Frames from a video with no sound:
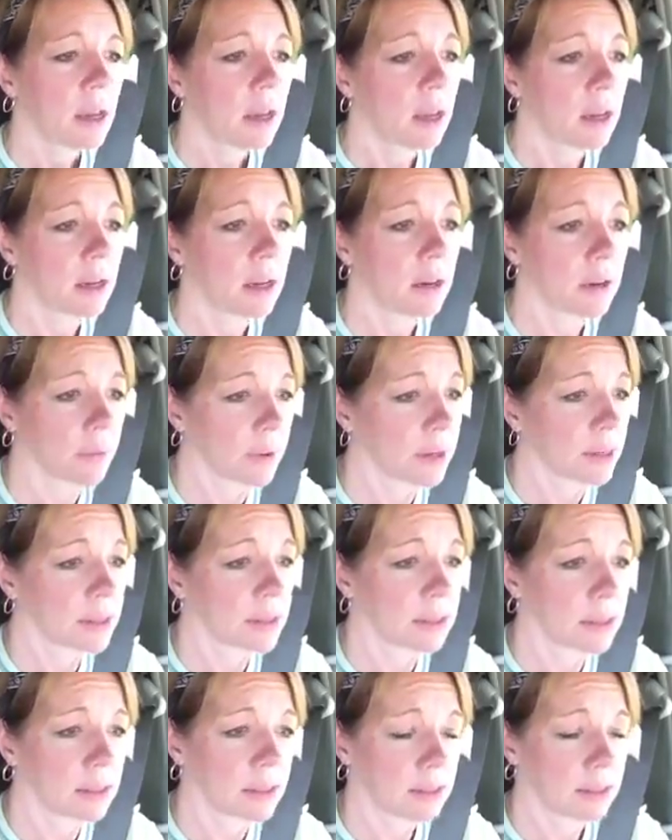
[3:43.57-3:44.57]
And anyway, I
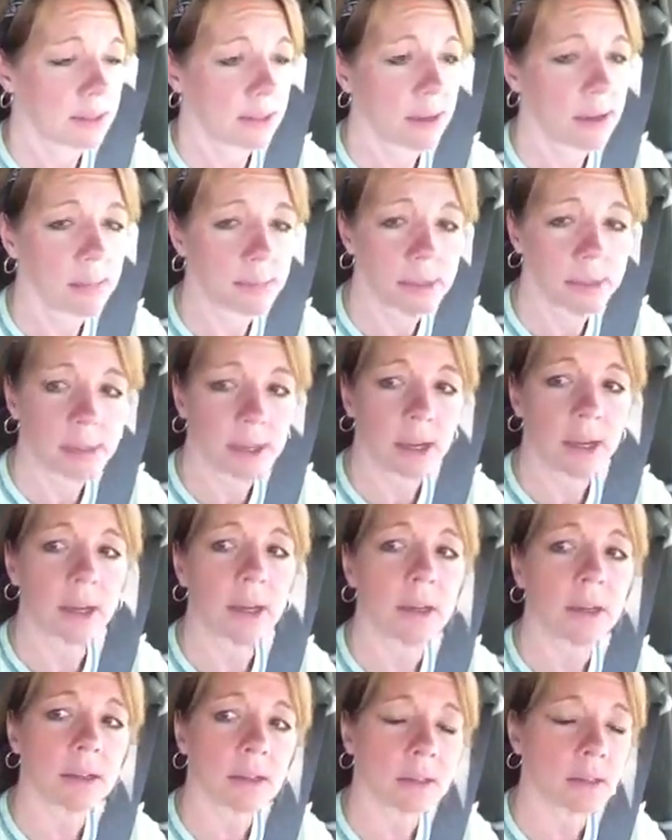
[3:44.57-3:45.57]
stayed the same
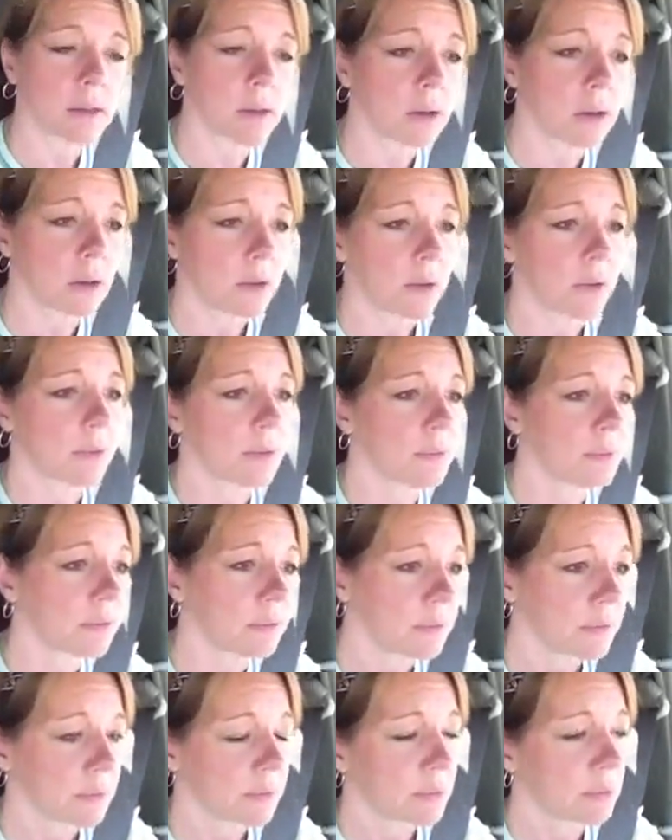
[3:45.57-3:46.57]
today,
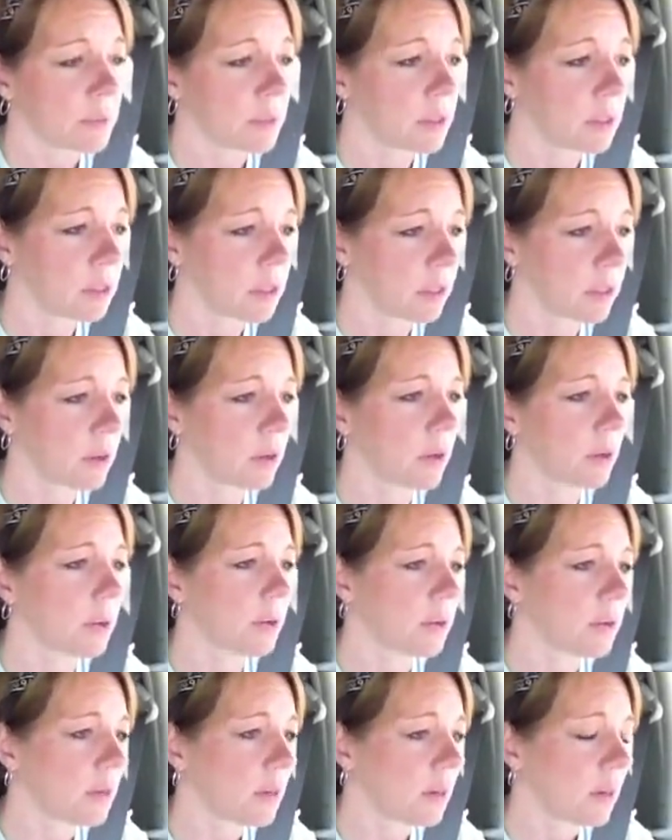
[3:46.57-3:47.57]
so there you
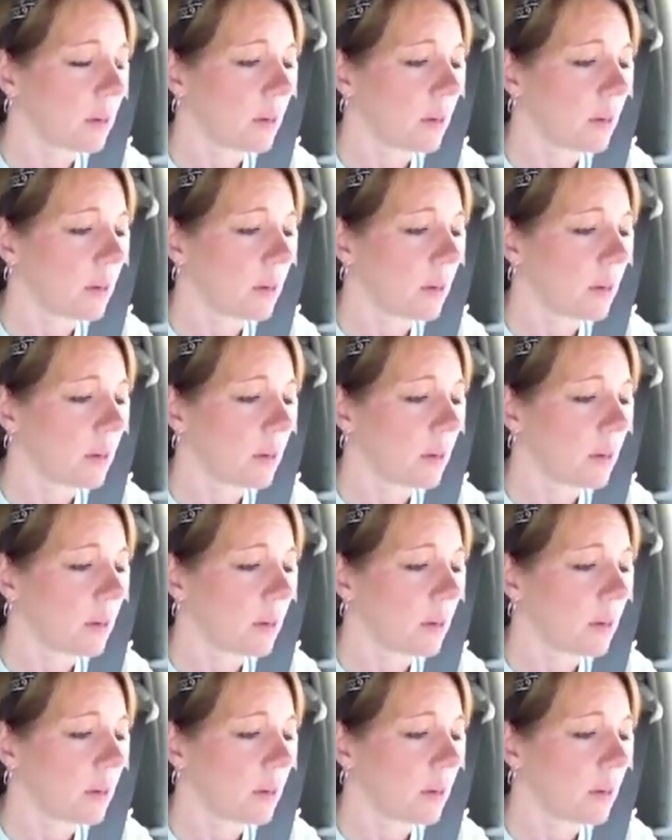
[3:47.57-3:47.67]
go.